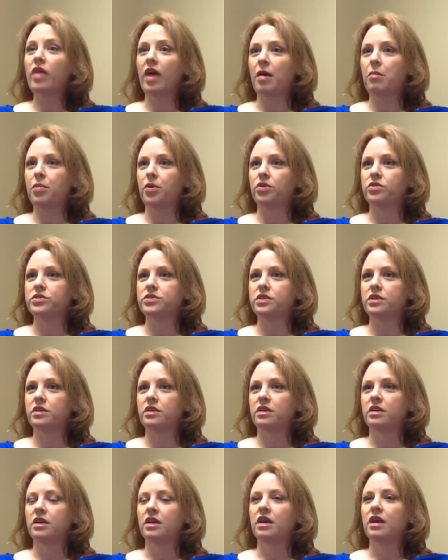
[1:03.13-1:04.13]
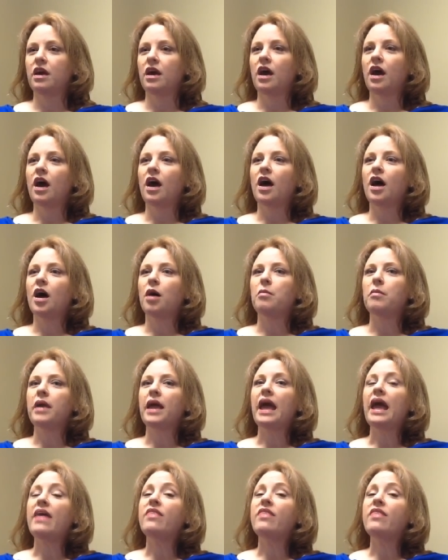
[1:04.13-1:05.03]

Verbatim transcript: that person. Um,